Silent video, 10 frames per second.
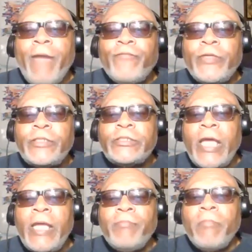
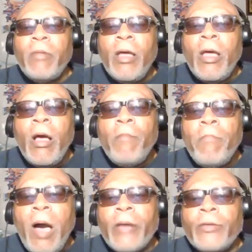model. The
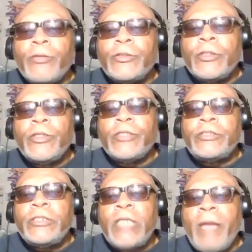synopsis found
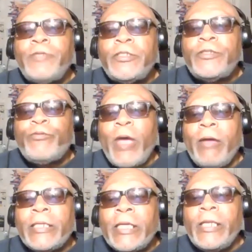clear,
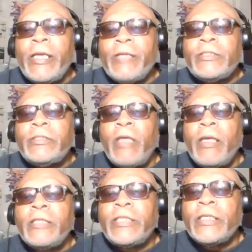significant
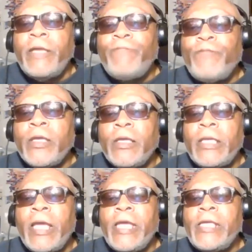gains for
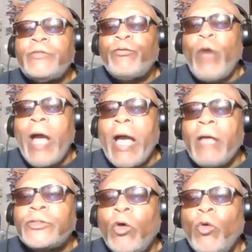household workers and
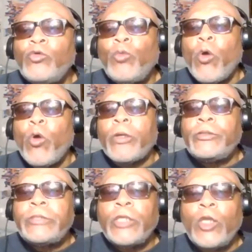local
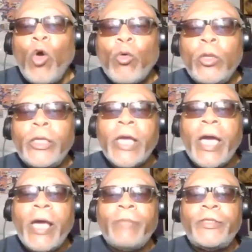economies. The
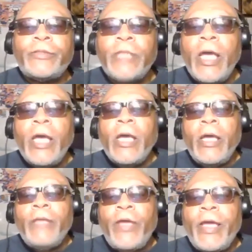Evergreen
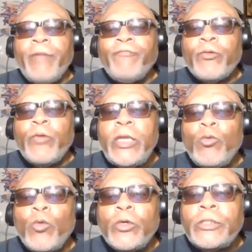was joined by
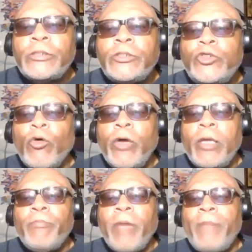Pennsylvania
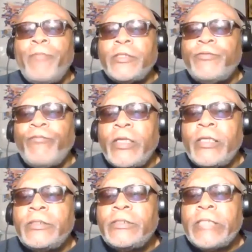state
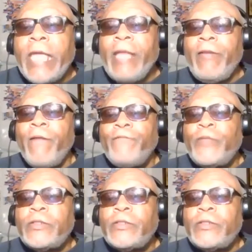officials in a local